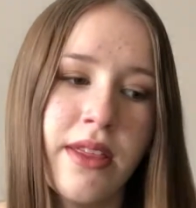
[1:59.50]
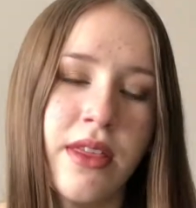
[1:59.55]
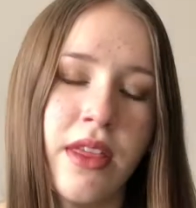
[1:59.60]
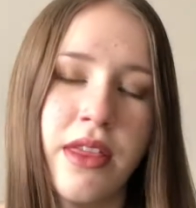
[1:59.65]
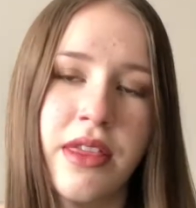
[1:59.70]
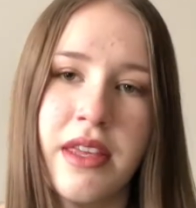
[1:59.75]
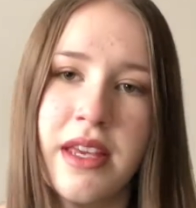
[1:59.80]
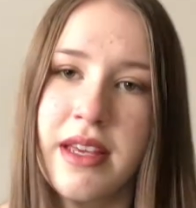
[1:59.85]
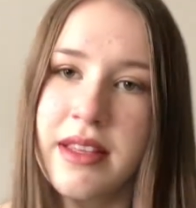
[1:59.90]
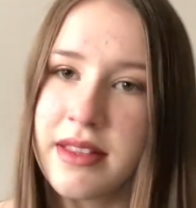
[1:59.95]
the
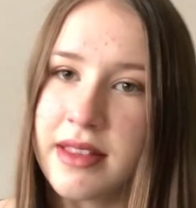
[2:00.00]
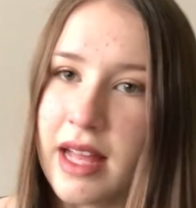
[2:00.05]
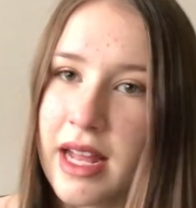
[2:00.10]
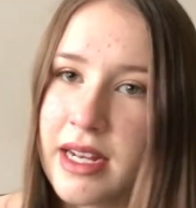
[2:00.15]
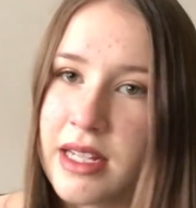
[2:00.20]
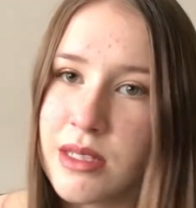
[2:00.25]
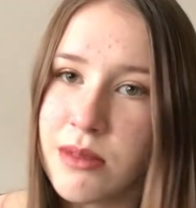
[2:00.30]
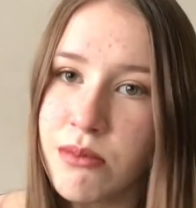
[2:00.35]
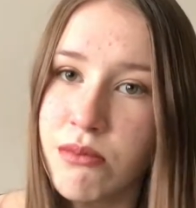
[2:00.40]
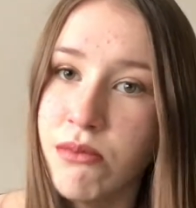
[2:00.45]
thing that
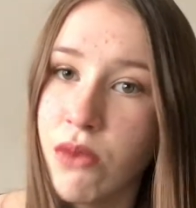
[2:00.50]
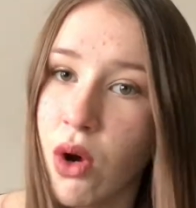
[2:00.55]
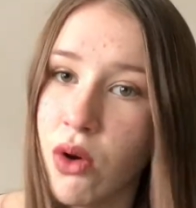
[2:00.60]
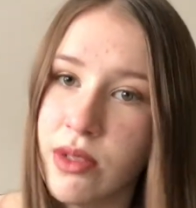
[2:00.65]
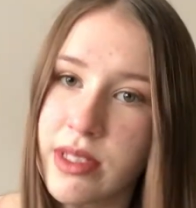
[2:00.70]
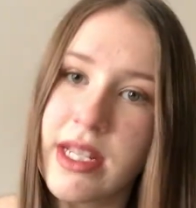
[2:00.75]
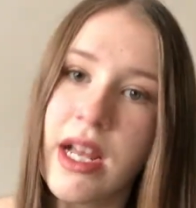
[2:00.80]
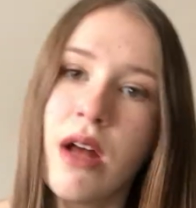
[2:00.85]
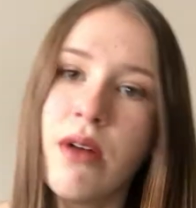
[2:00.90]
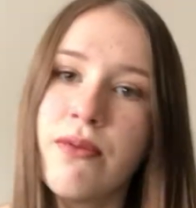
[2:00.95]
is
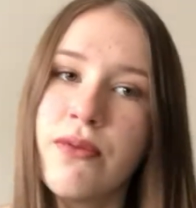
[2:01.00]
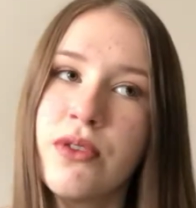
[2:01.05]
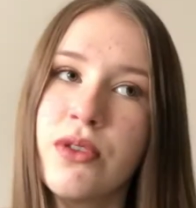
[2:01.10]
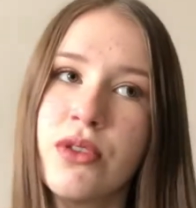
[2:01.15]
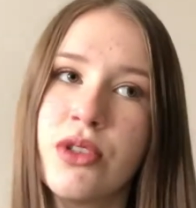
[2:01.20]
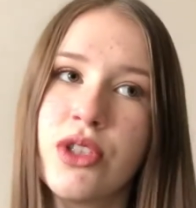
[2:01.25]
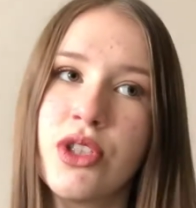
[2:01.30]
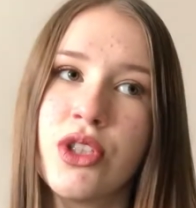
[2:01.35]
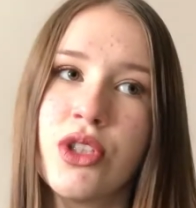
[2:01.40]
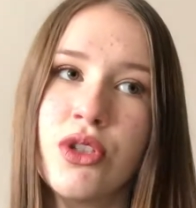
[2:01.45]
most
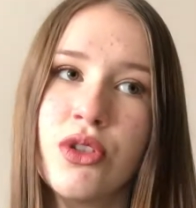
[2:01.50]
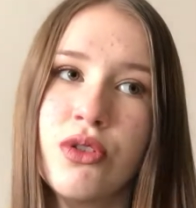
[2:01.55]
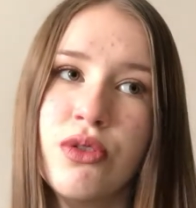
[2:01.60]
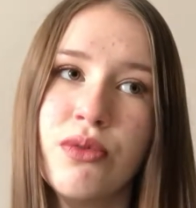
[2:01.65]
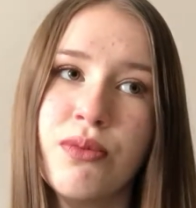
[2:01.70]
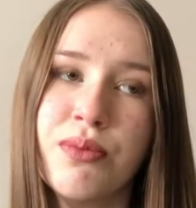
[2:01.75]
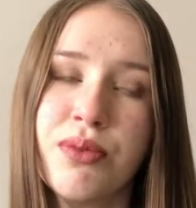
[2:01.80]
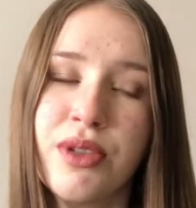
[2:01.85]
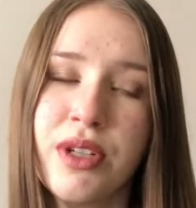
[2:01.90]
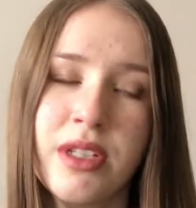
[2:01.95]
helpful
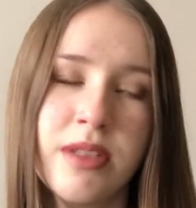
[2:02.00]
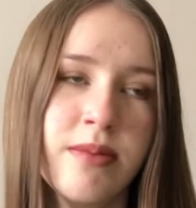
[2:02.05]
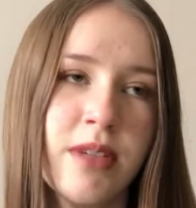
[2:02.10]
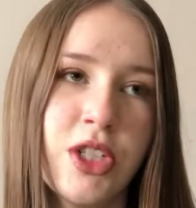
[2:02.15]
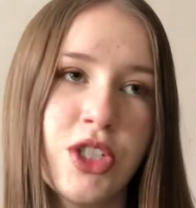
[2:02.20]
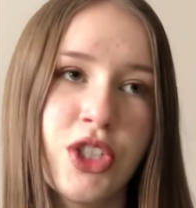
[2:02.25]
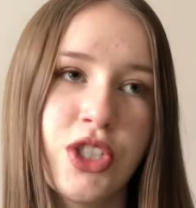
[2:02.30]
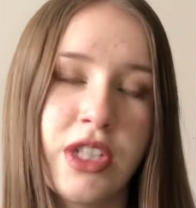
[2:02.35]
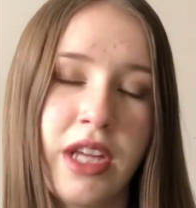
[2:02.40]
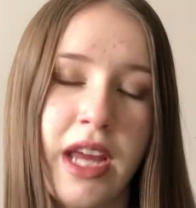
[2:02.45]
to pretty much